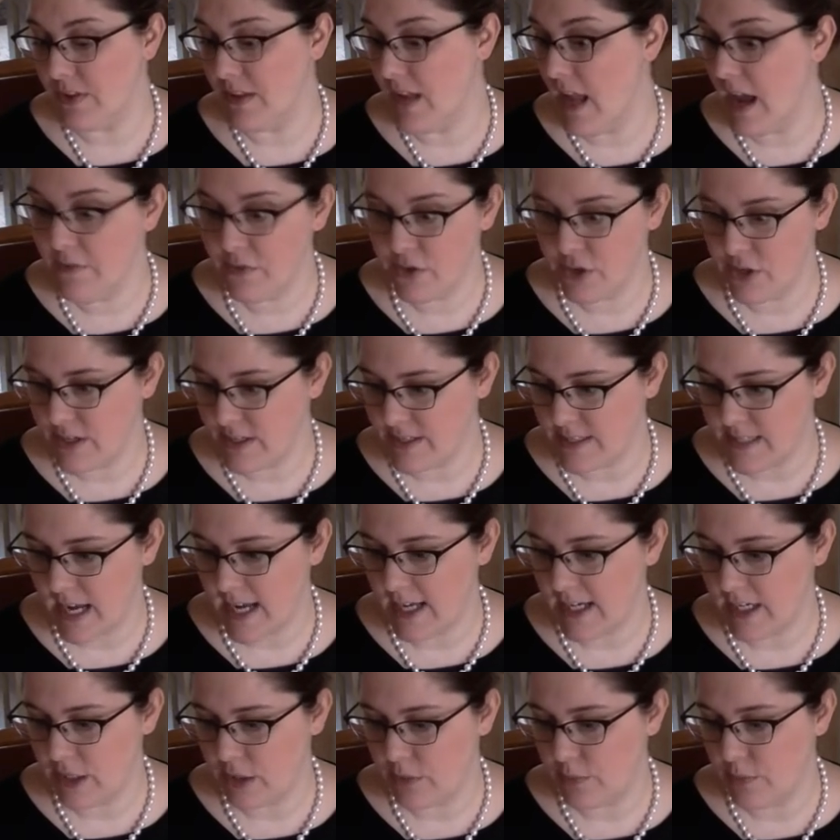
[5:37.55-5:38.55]
never
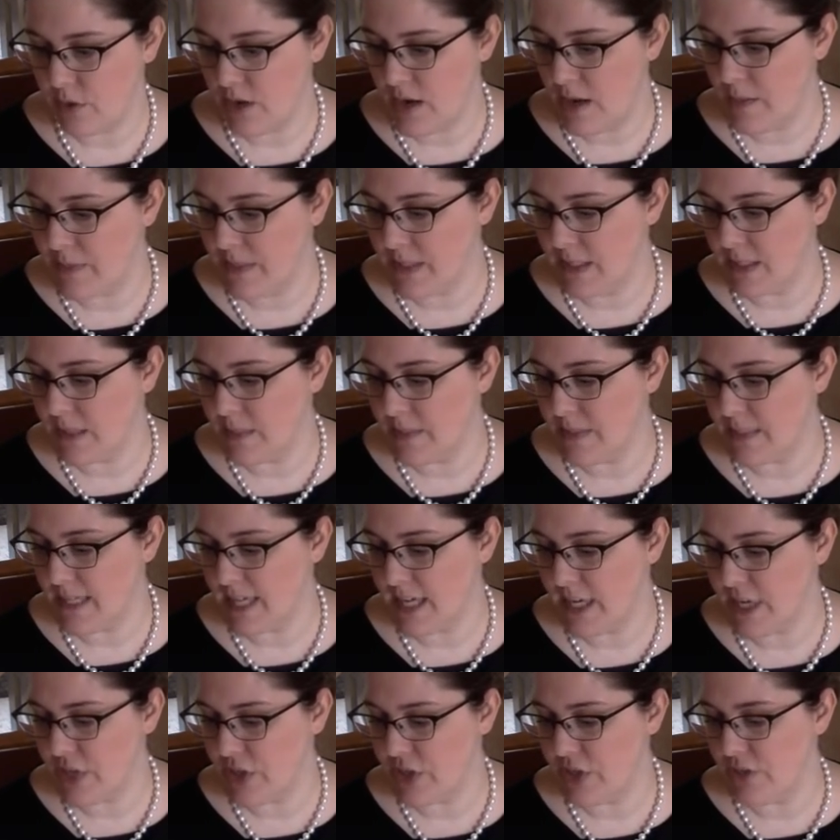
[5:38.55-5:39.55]
decided to prohibit the
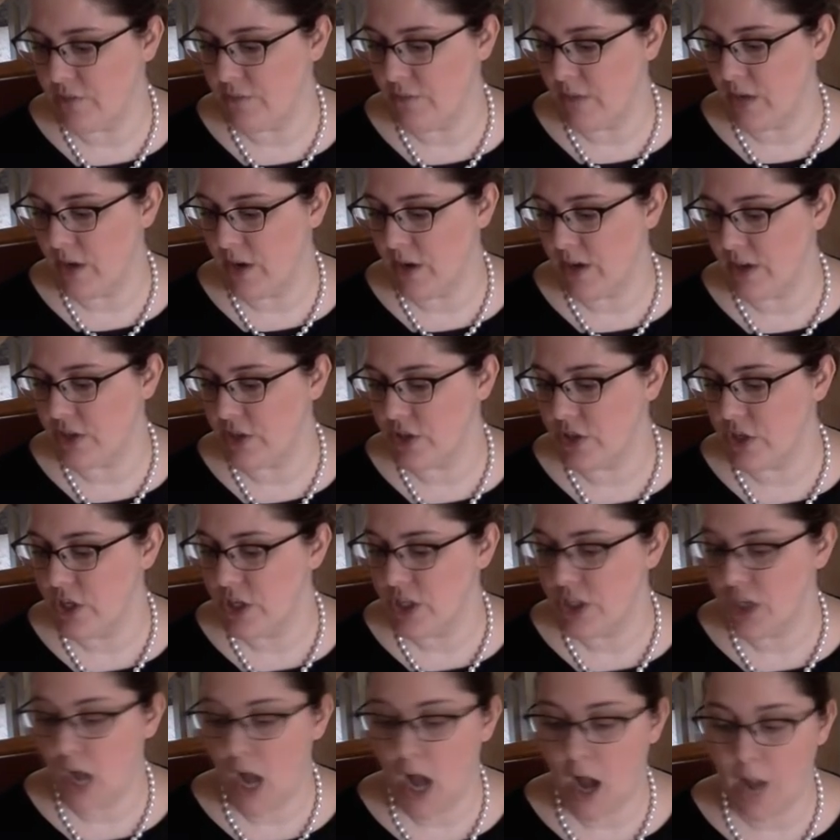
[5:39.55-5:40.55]
limitation of marriage
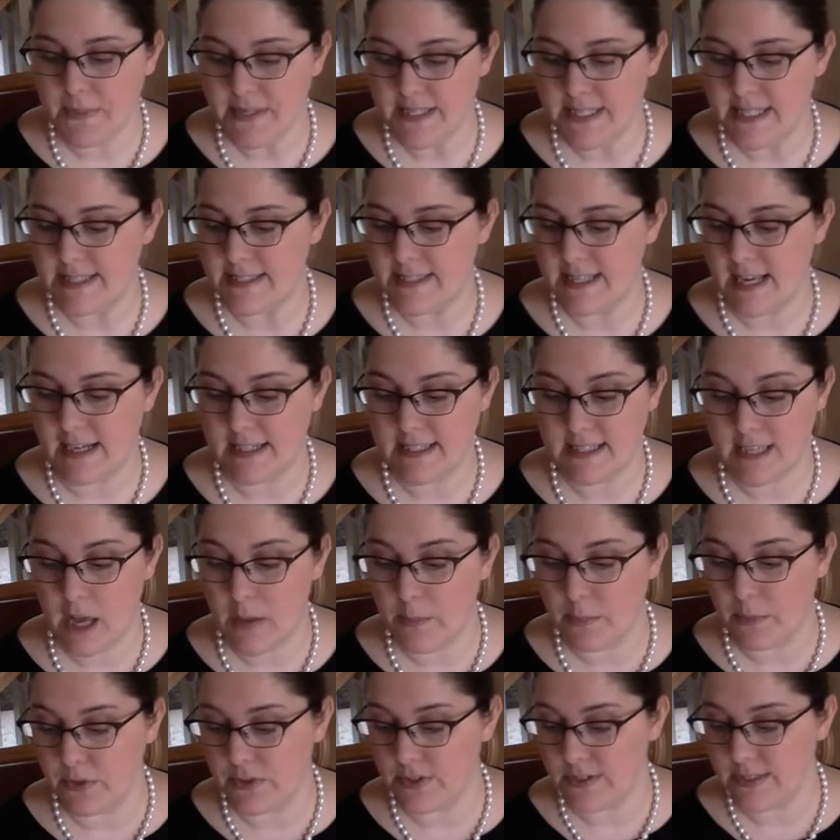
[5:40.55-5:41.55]
to opposite-sex
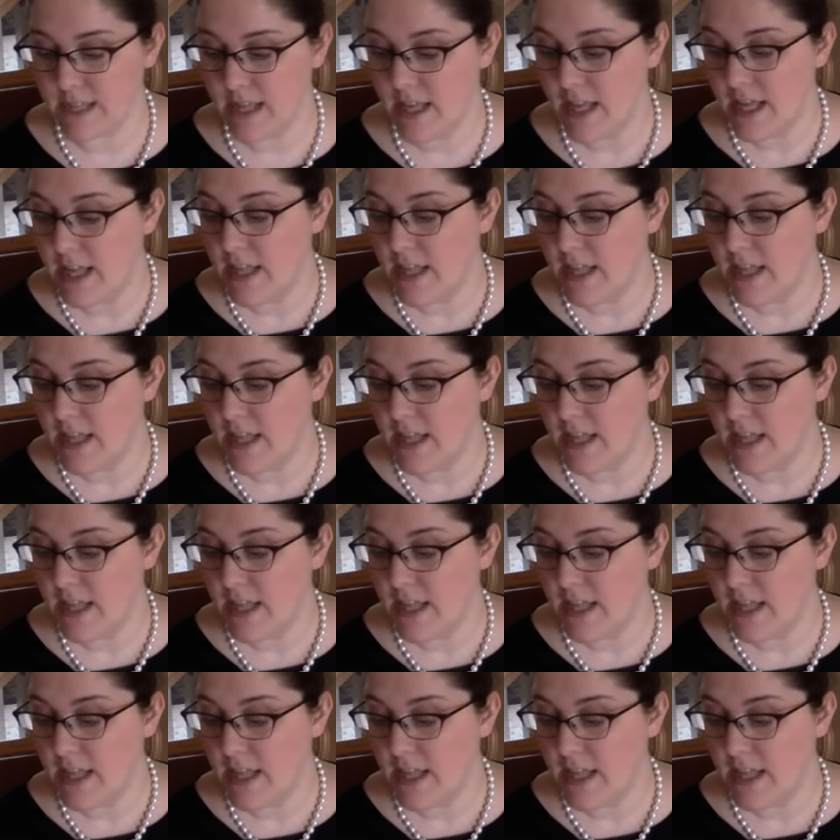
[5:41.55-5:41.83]
couples,